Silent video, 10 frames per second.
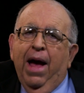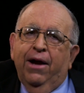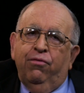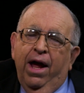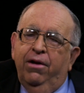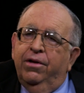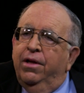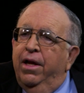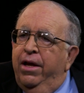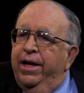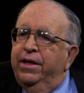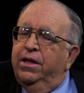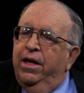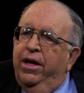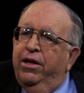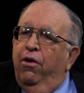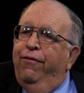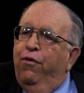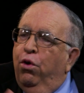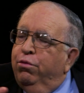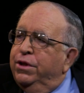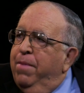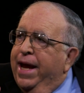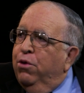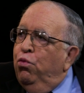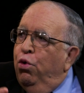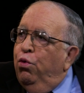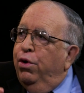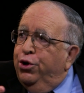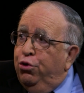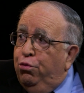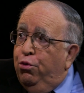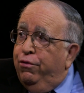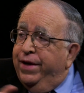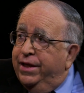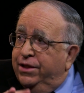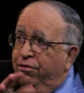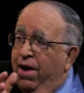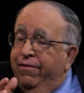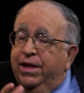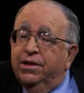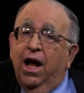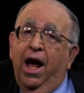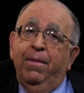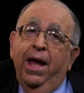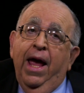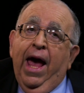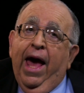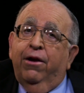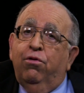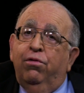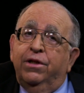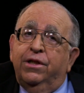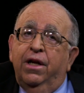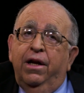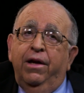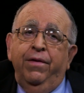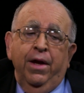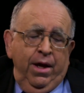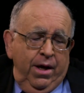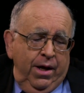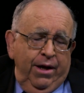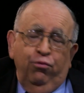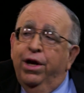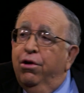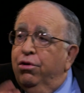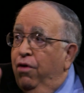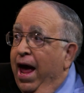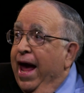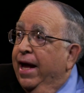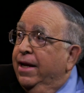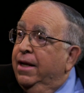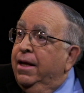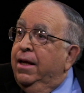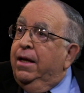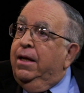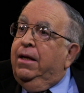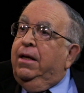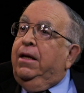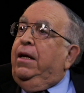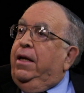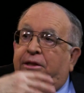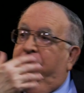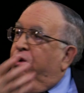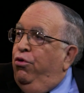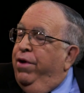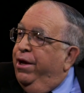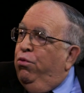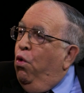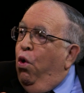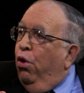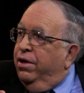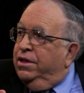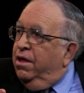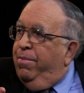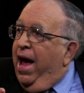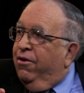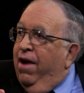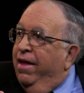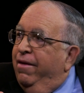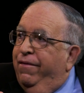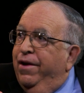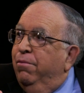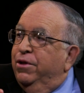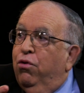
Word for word: Background is, you know, Ford was making World War II movies around this time, and of course in Rio Grande, it's the Korean War in the background of that film.